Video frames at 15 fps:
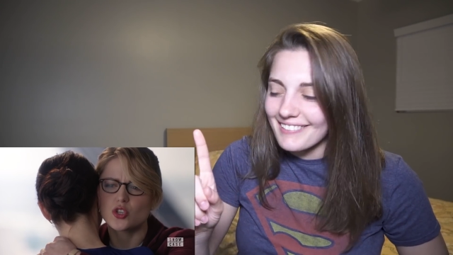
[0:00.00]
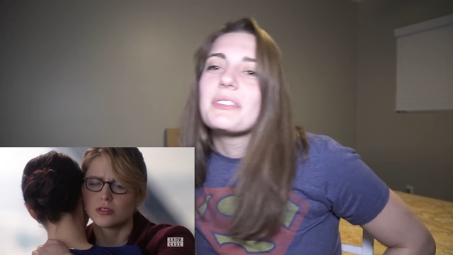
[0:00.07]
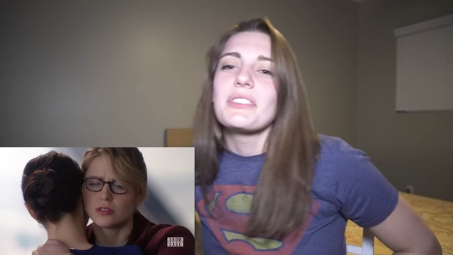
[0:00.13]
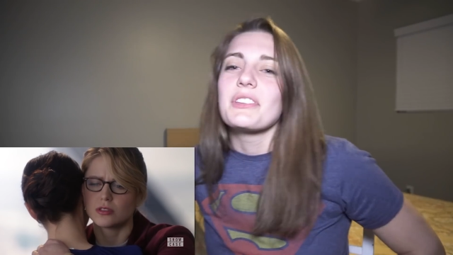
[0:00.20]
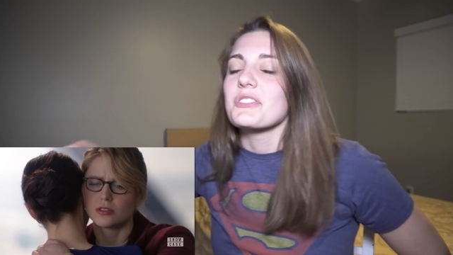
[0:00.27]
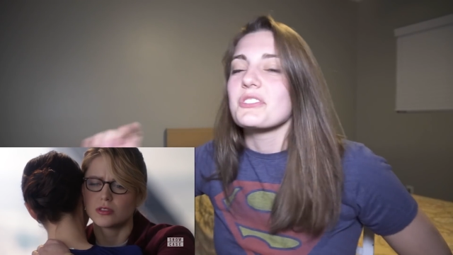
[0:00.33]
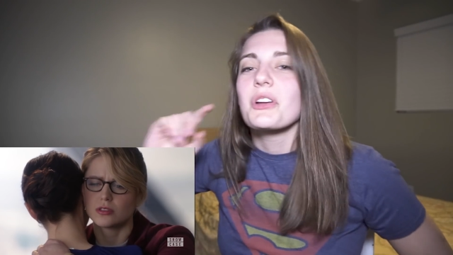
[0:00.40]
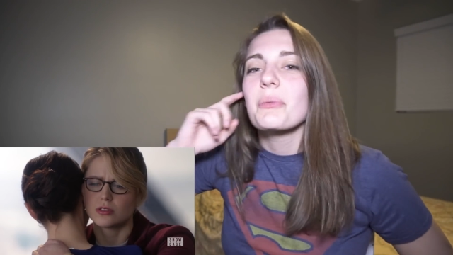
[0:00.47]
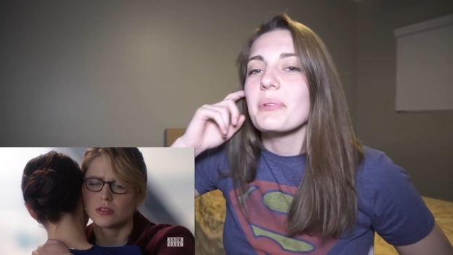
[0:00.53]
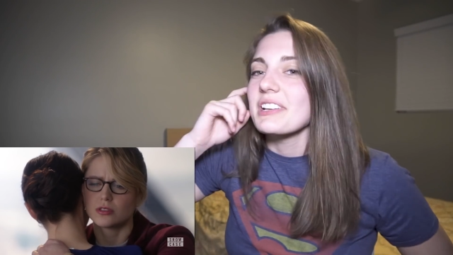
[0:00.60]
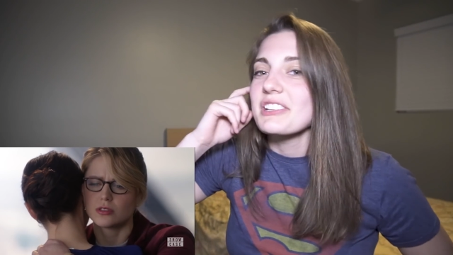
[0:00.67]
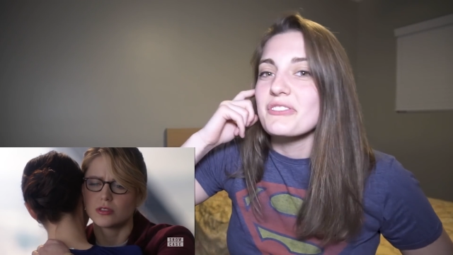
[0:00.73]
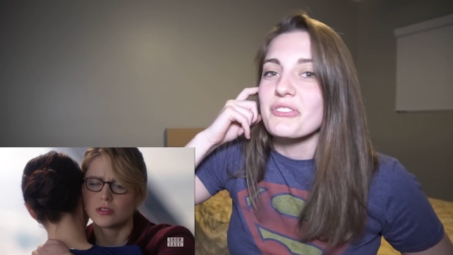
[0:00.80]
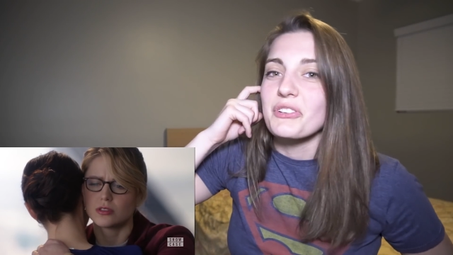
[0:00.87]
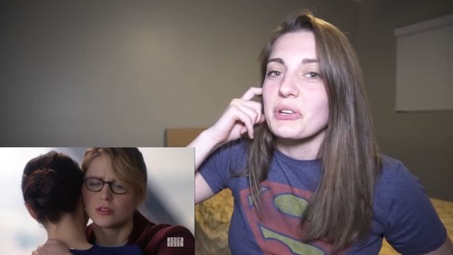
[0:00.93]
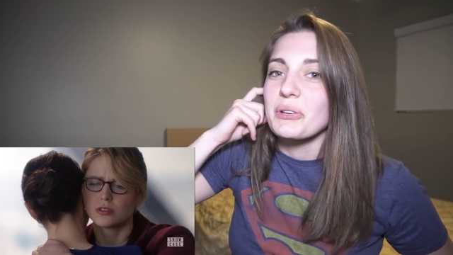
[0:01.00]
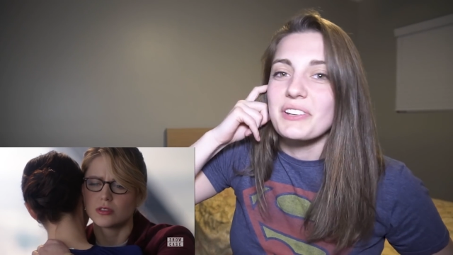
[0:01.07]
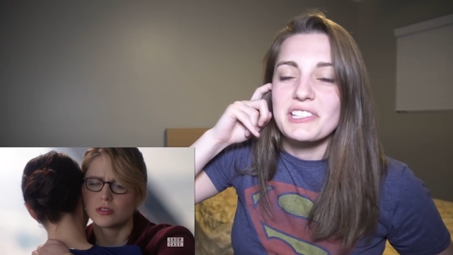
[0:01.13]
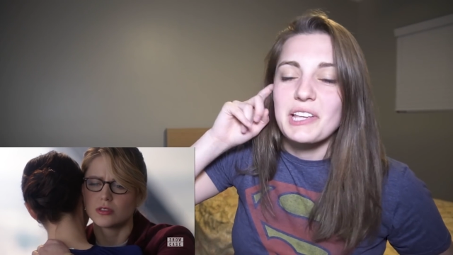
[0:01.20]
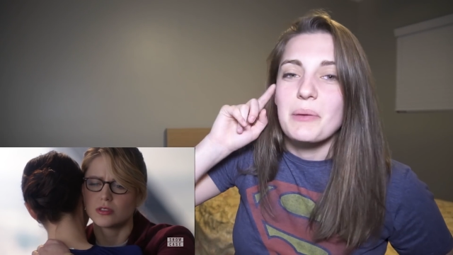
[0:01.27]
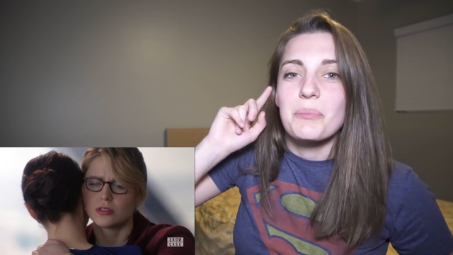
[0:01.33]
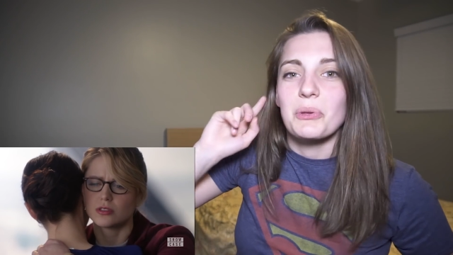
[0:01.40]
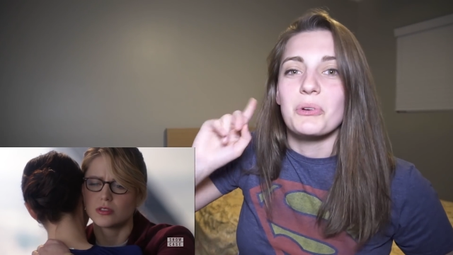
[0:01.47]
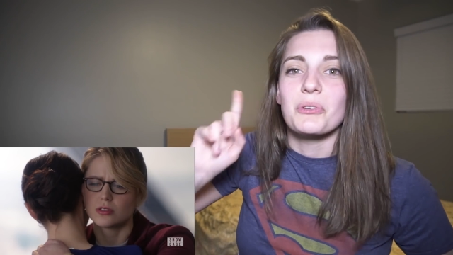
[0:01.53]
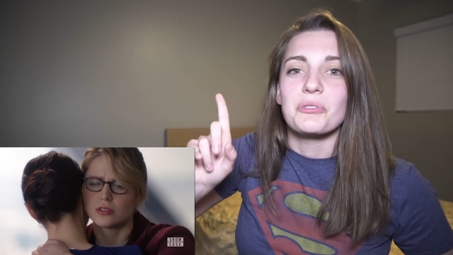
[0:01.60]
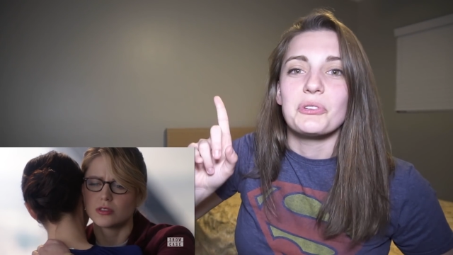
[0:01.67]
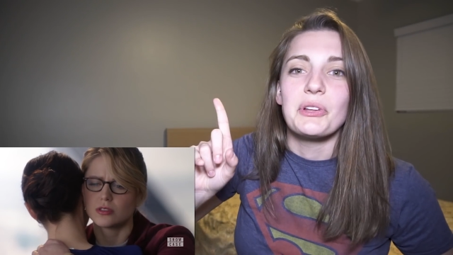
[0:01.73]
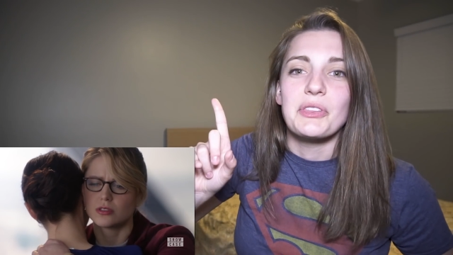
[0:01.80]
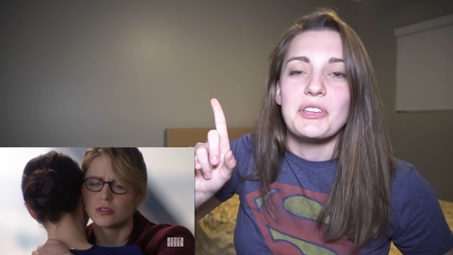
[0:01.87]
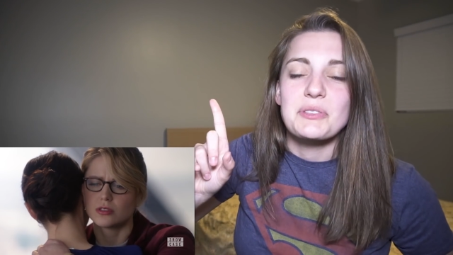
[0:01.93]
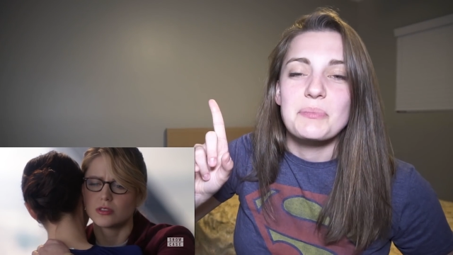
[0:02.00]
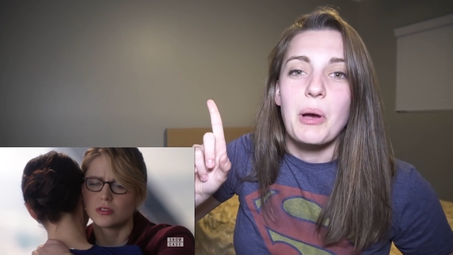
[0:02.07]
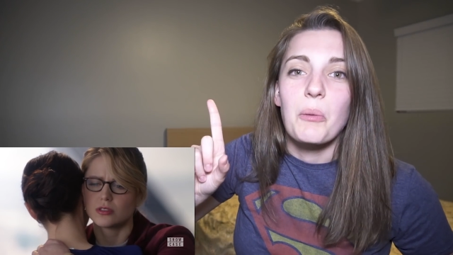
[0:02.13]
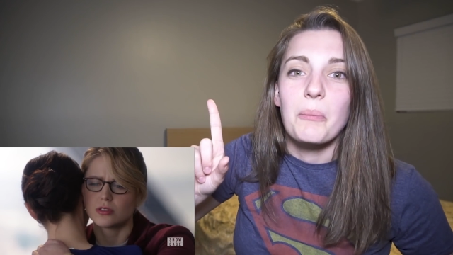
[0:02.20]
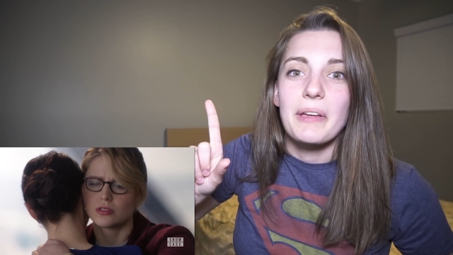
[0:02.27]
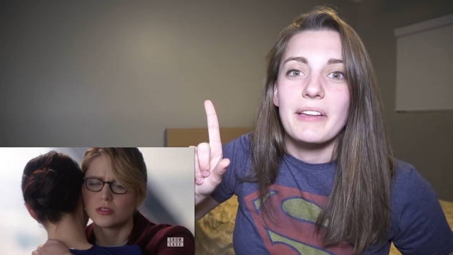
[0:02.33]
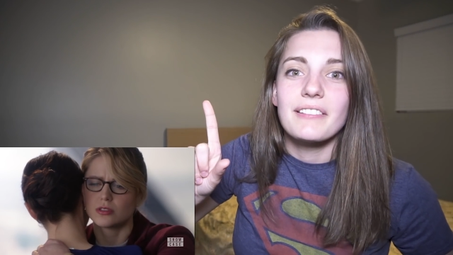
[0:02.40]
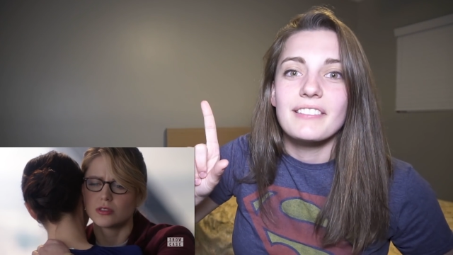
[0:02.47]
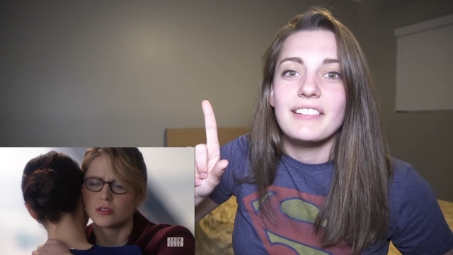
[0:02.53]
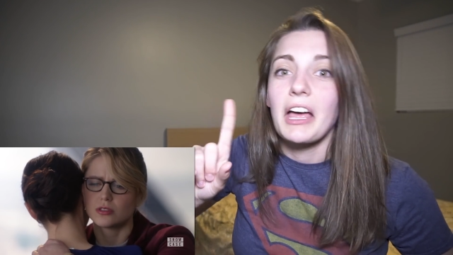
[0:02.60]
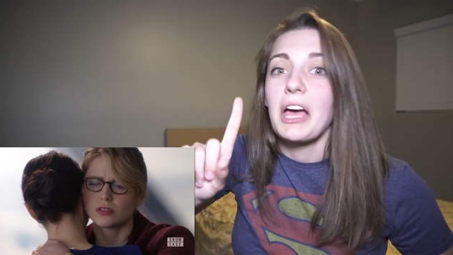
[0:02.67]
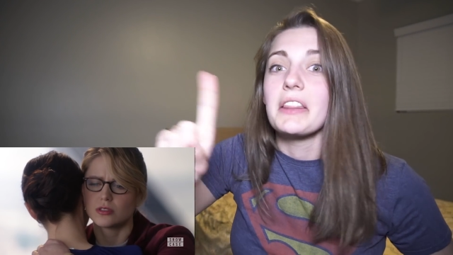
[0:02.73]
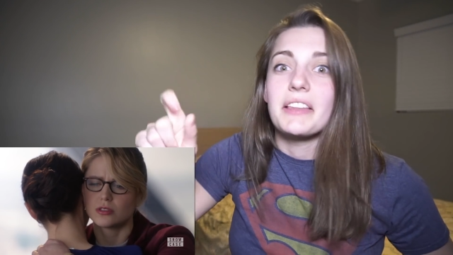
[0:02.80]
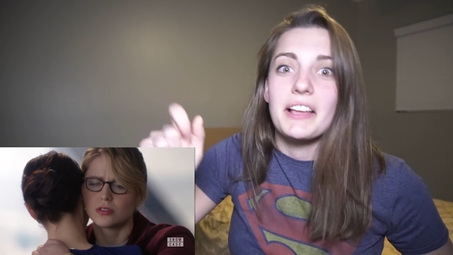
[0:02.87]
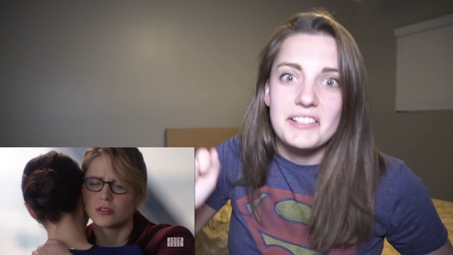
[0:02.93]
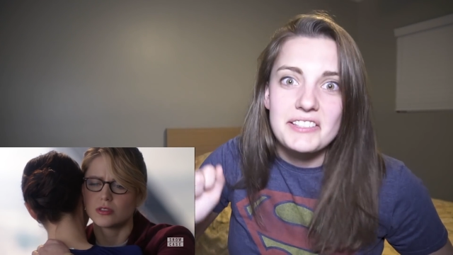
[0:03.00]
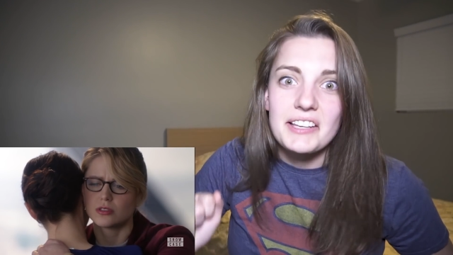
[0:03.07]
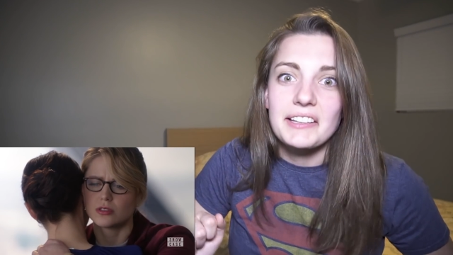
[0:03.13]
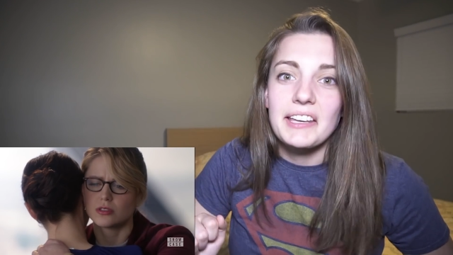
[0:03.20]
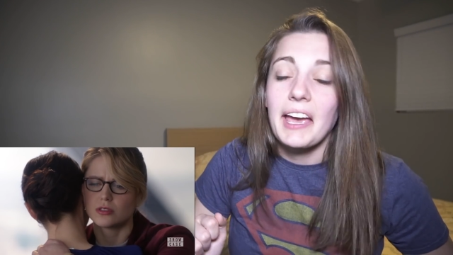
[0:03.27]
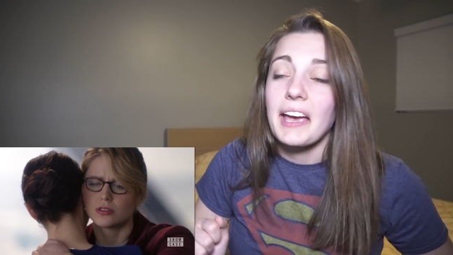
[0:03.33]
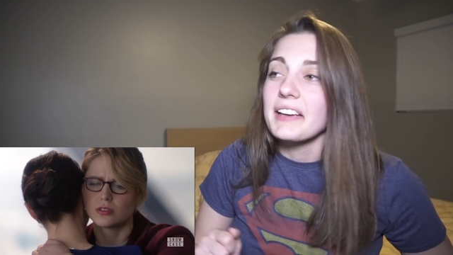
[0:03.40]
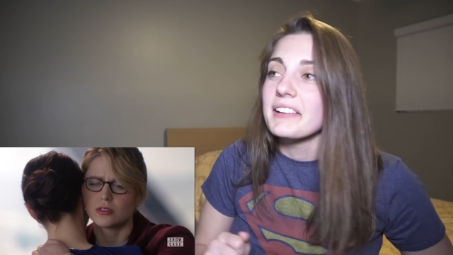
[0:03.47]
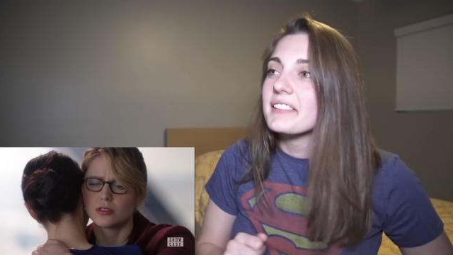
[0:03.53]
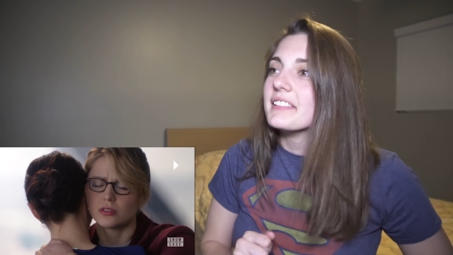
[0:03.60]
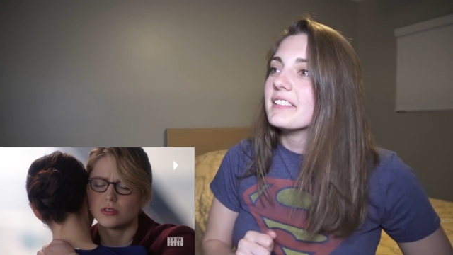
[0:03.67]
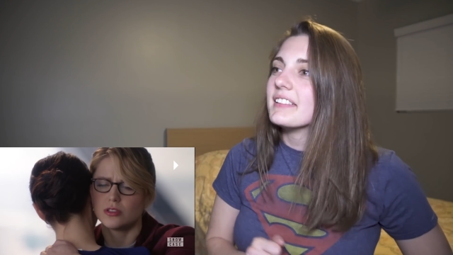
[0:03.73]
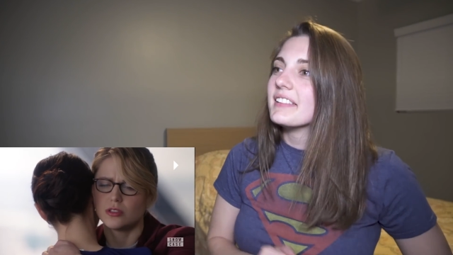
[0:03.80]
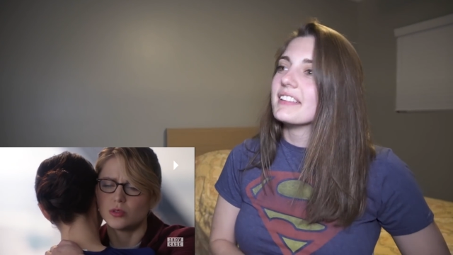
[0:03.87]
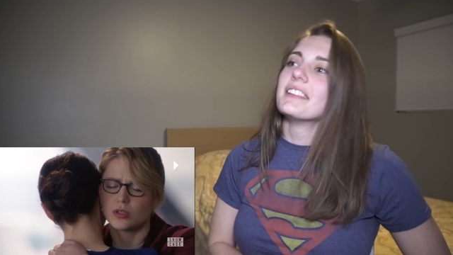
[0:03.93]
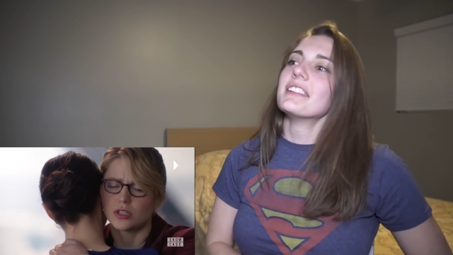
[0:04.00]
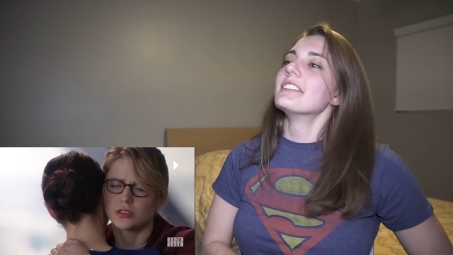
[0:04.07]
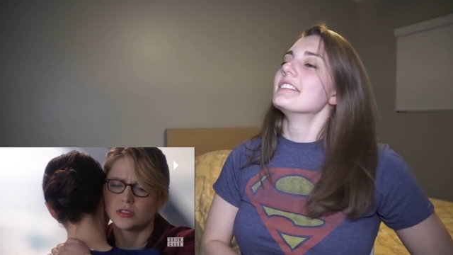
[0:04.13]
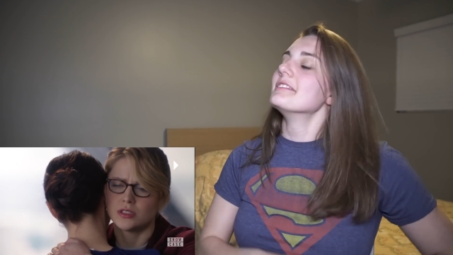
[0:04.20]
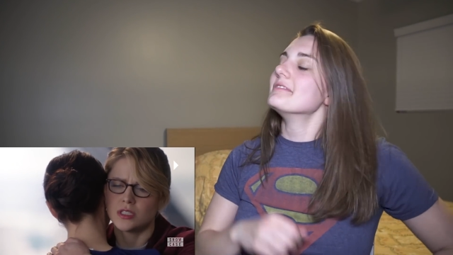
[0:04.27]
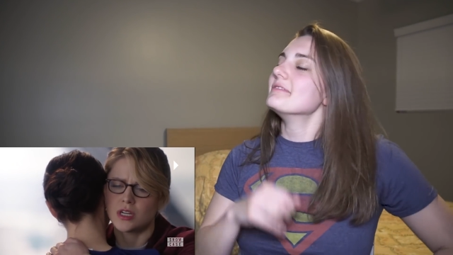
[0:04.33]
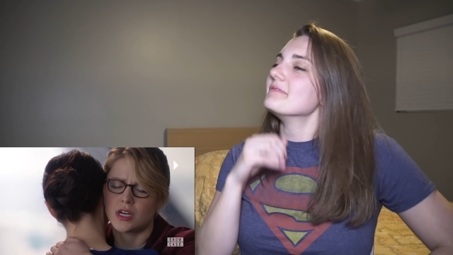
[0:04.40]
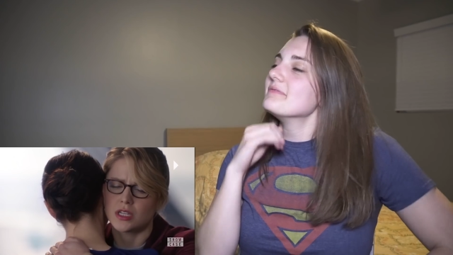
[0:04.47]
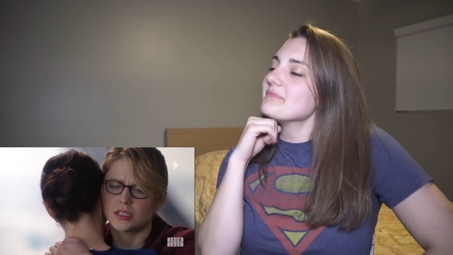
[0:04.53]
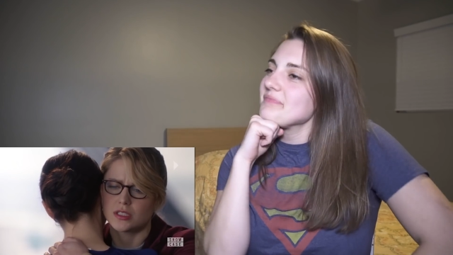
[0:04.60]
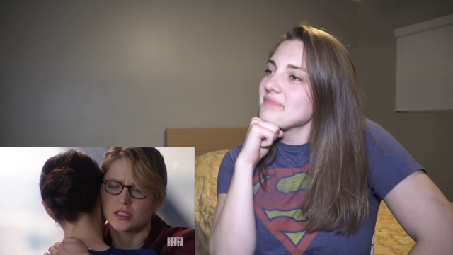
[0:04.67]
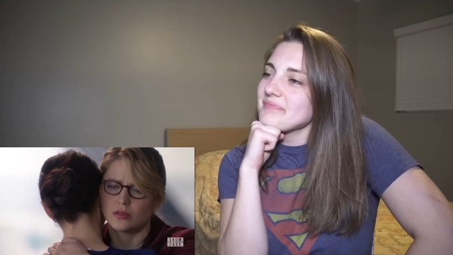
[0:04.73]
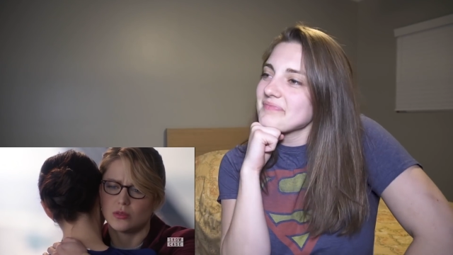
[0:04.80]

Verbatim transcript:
Speaker 1: There's no reason for you to say beautiful in this moment, unless you're gay. You are not